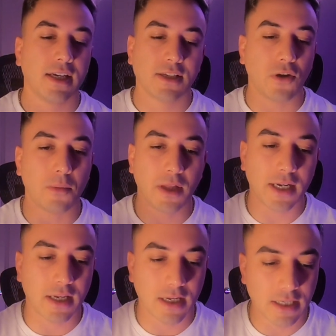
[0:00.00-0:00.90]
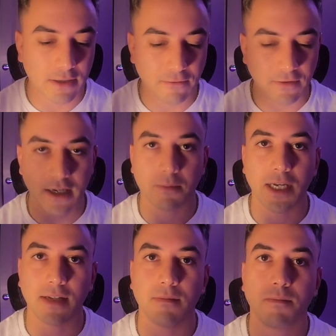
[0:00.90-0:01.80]
so I'm like, fuck,
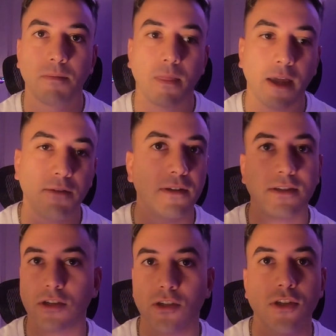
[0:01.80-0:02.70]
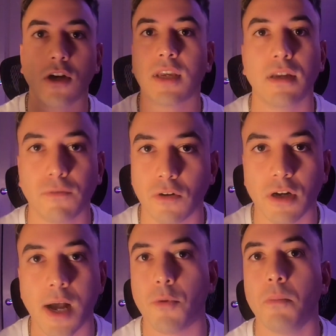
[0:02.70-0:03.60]
man. Life is just sucking for
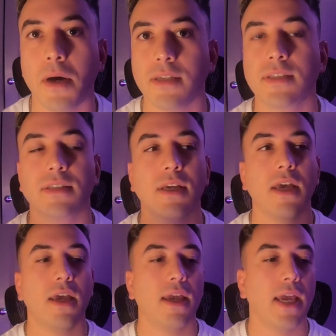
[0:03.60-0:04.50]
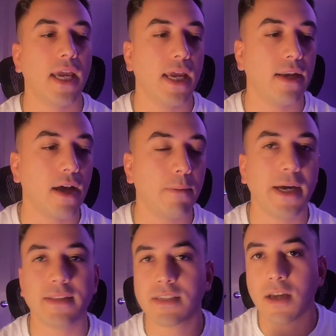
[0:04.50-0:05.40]
a couple months, and I'm
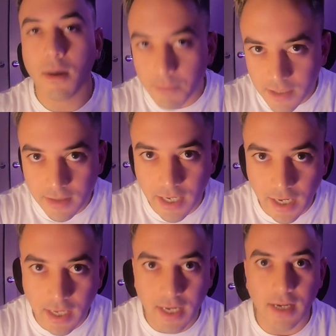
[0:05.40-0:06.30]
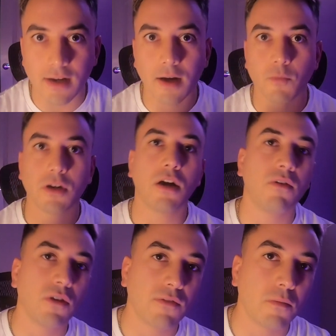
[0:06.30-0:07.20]
at this company that I hate. I'm
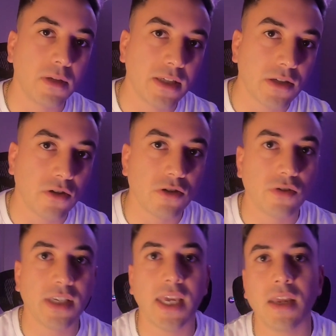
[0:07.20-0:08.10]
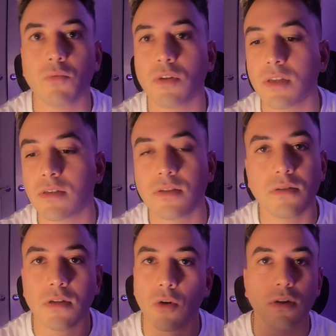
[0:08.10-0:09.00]
recovering from knee surgery, can't really
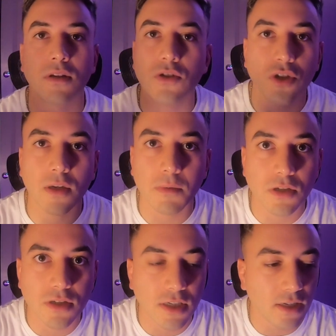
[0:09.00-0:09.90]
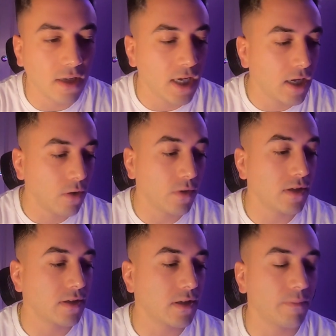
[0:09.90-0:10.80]
go to the gym and shit,
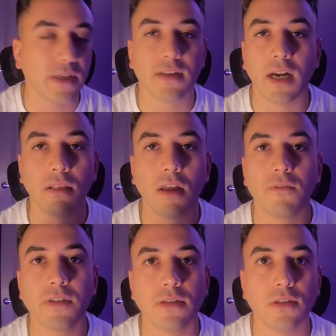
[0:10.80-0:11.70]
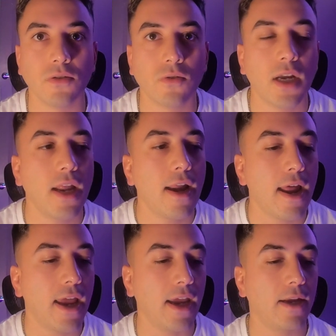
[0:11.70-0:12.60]
which is something that I love to do,
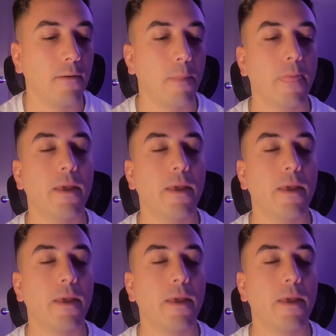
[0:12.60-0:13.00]
and